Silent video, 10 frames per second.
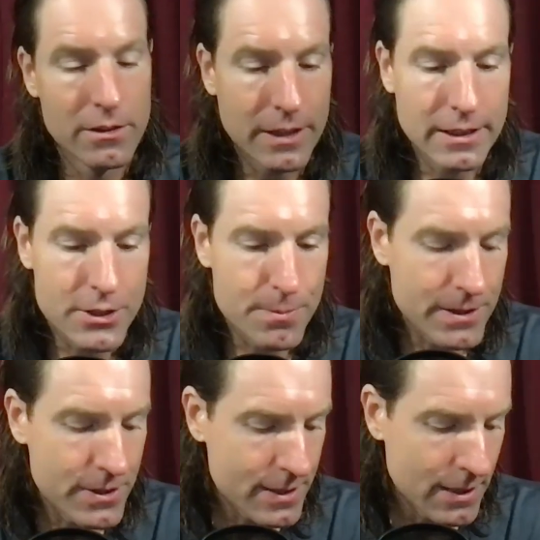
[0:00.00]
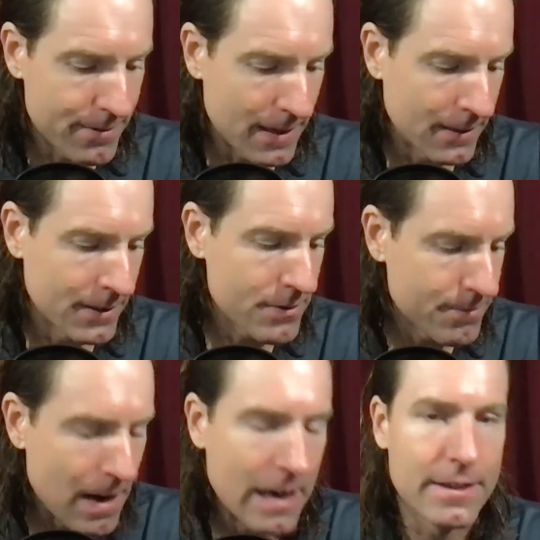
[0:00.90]
Finally, speech is not violence.
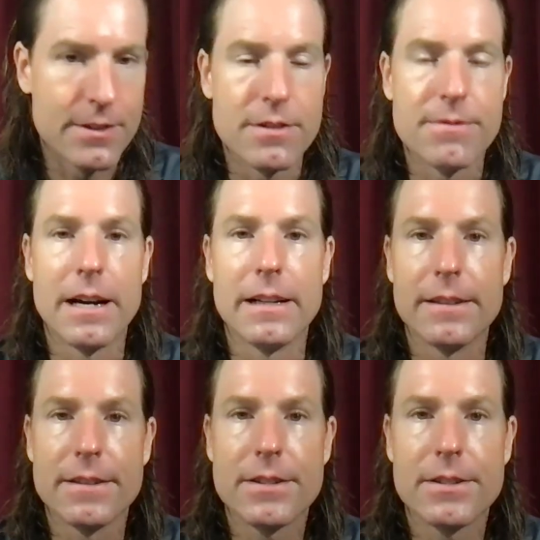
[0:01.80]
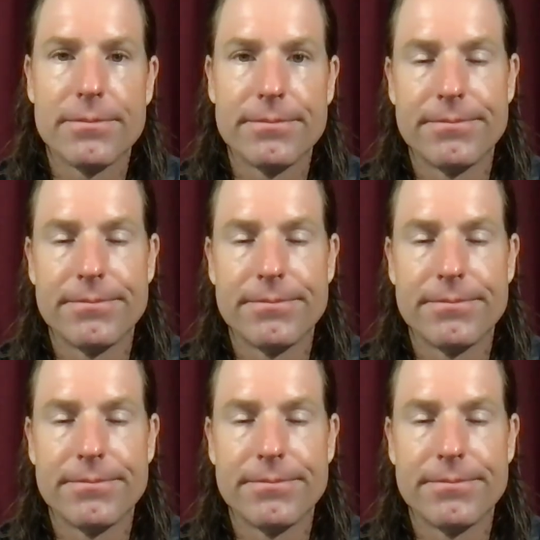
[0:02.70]
Violence is violence.